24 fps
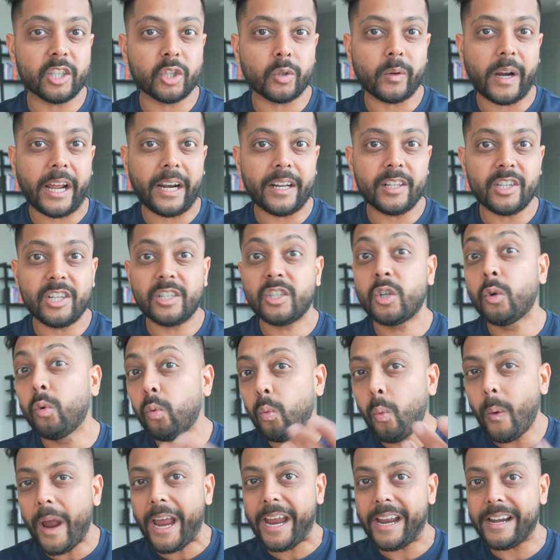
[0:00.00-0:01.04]
strategy to
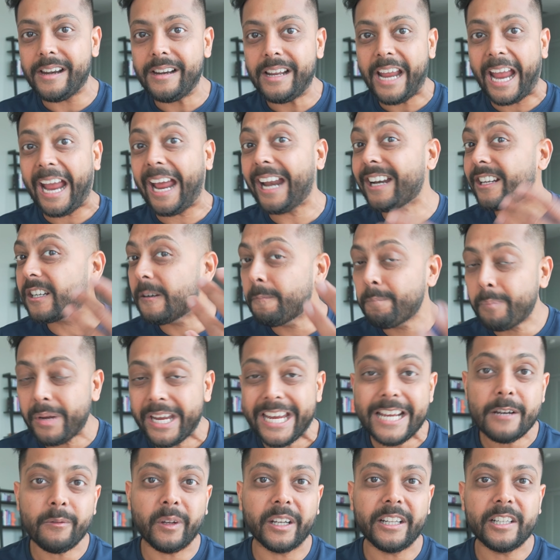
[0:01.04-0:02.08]
win and
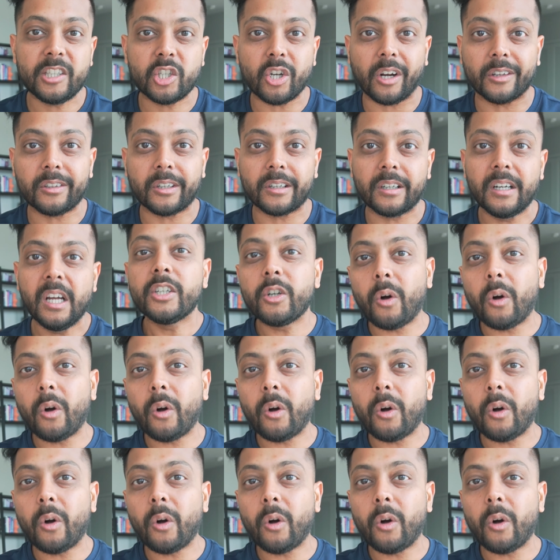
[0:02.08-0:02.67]
compete with each other,